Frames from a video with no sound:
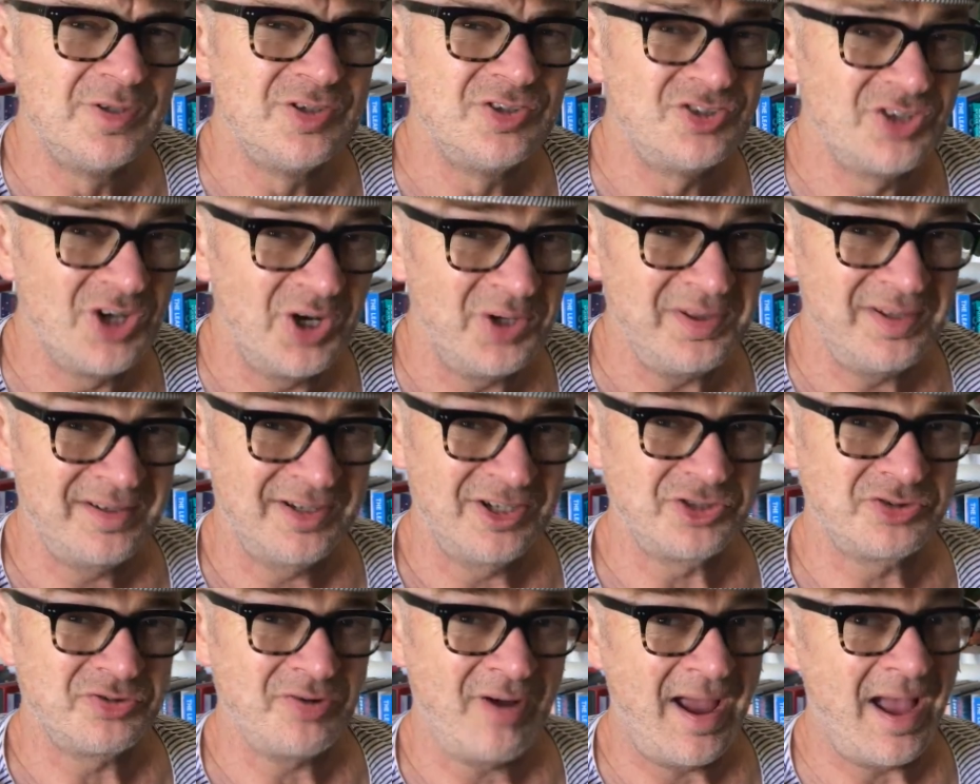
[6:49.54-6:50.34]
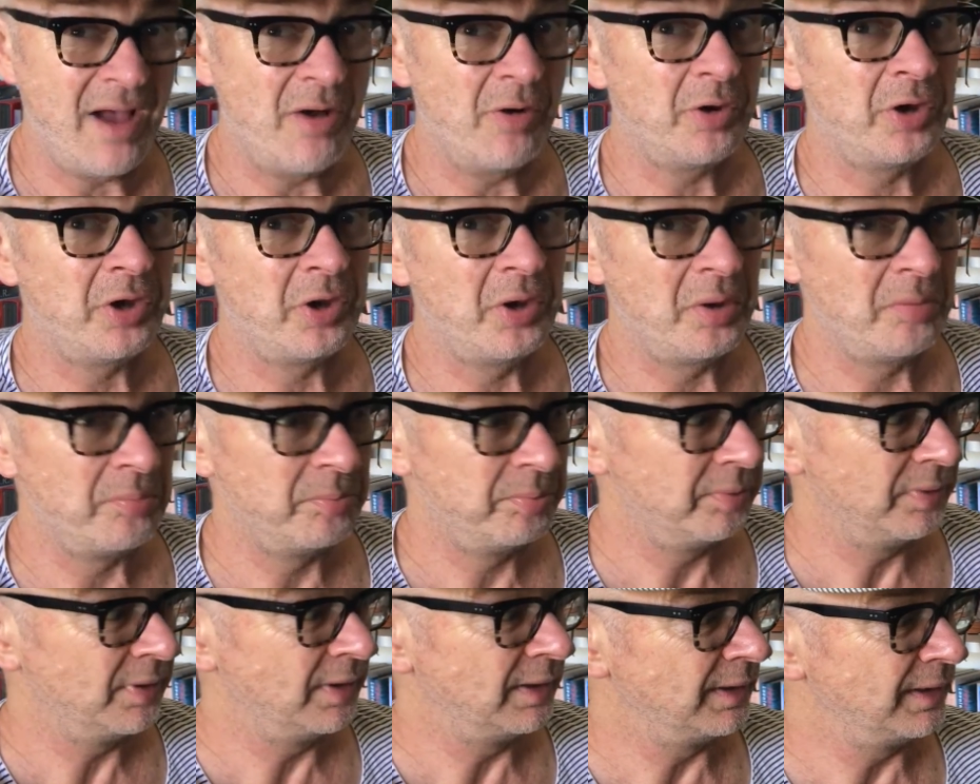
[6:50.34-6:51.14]
Don't let it dry out
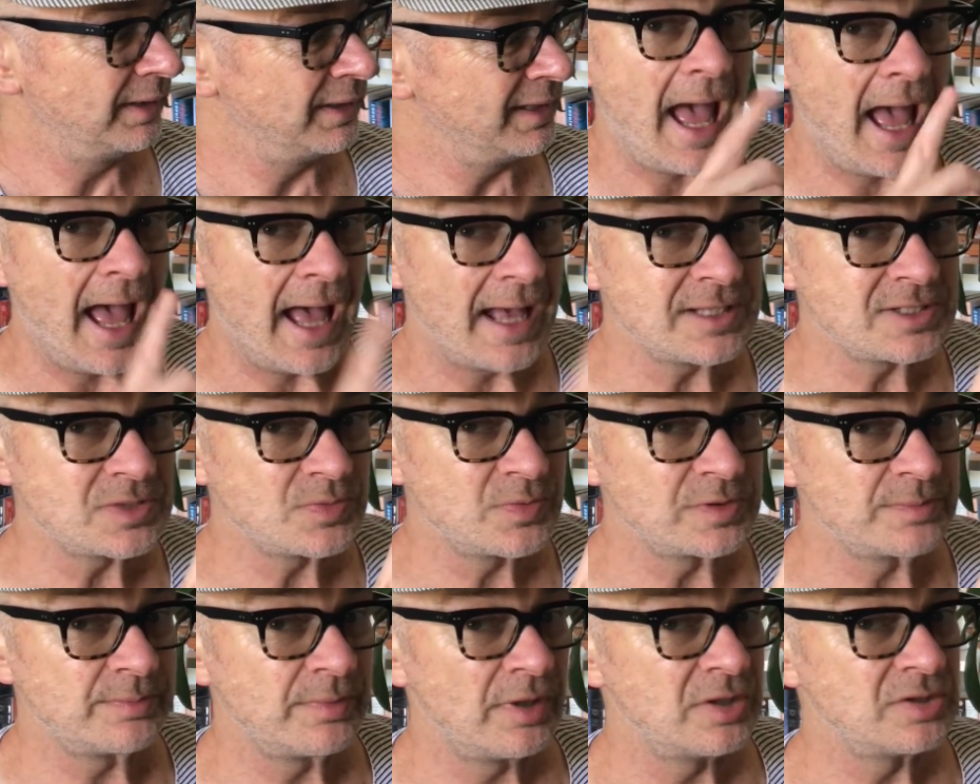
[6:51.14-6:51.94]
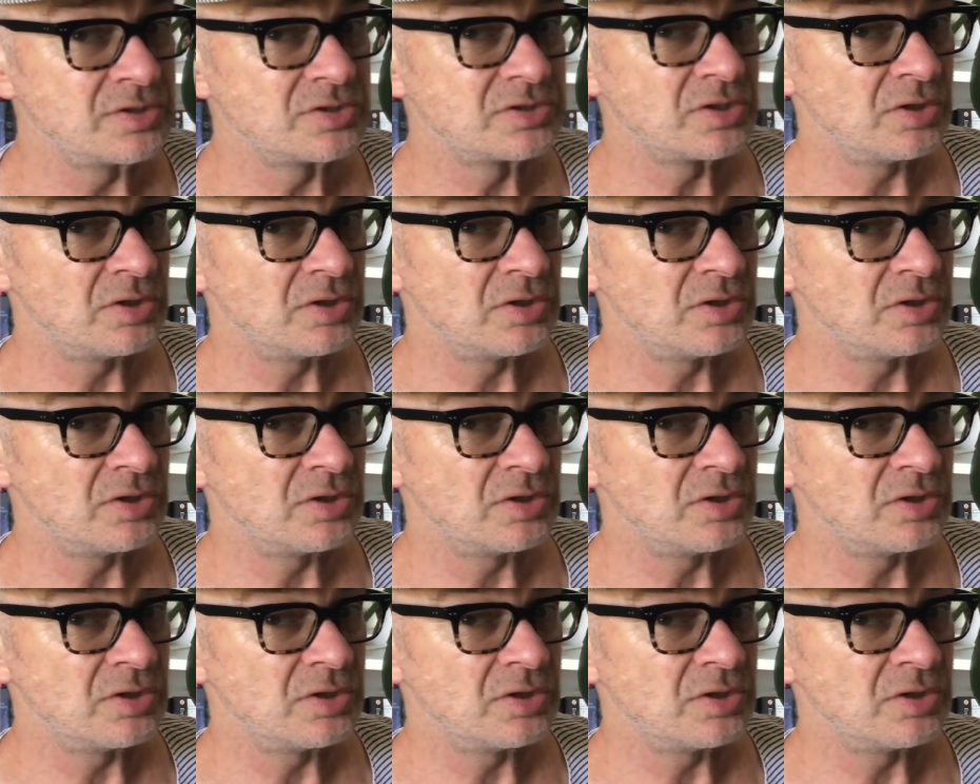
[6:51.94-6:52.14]
completely. As with most